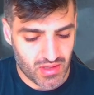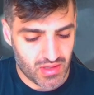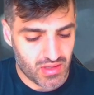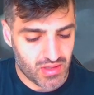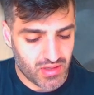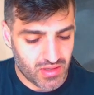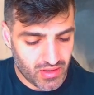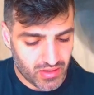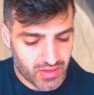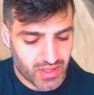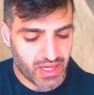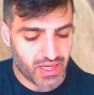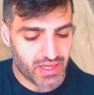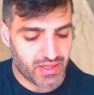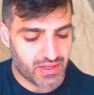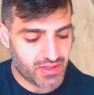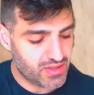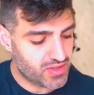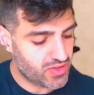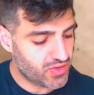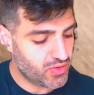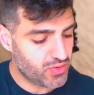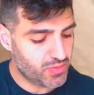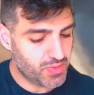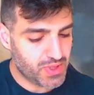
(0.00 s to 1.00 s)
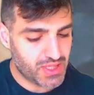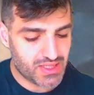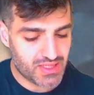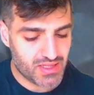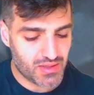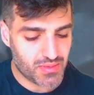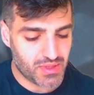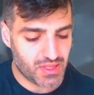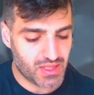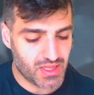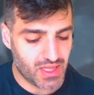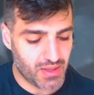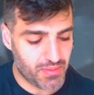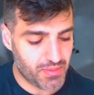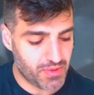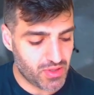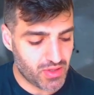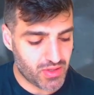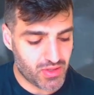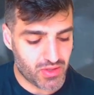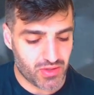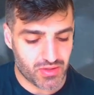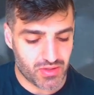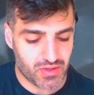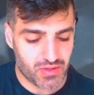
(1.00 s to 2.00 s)
Okay, so we made something happen.
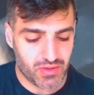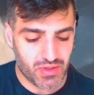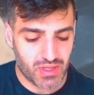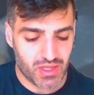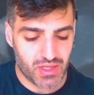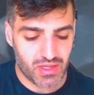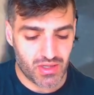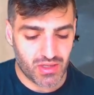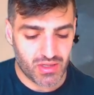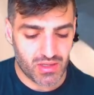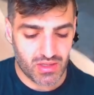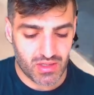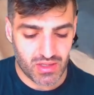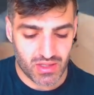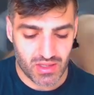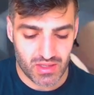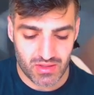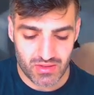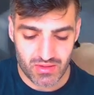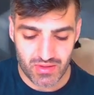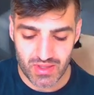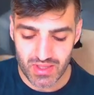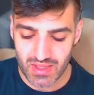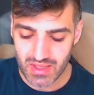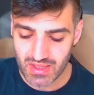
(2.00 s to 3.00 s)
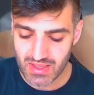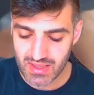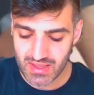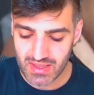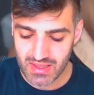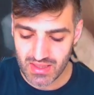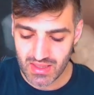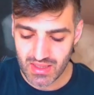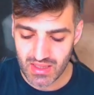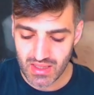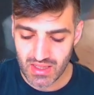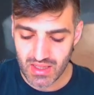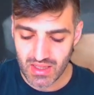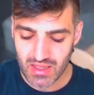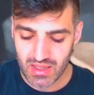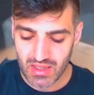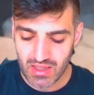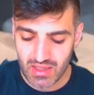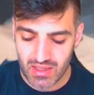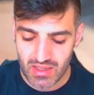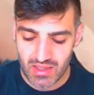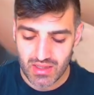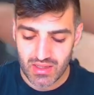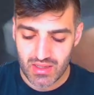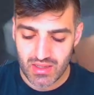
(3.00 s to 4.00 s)
You go 2 here into this.
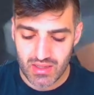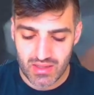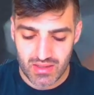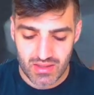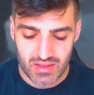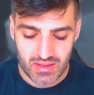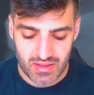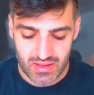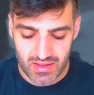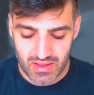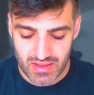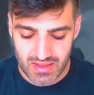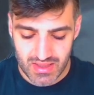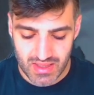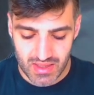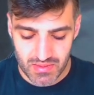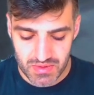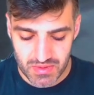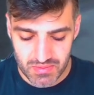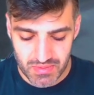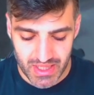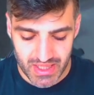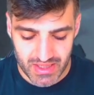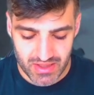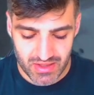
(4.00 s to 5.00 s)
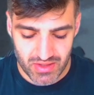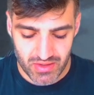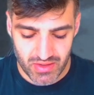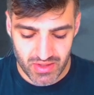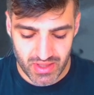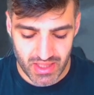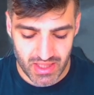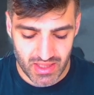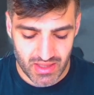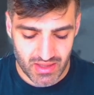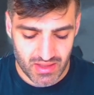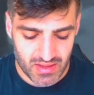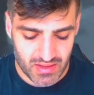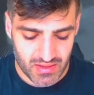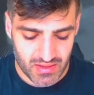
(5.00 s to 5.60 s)
This comes back to your hand.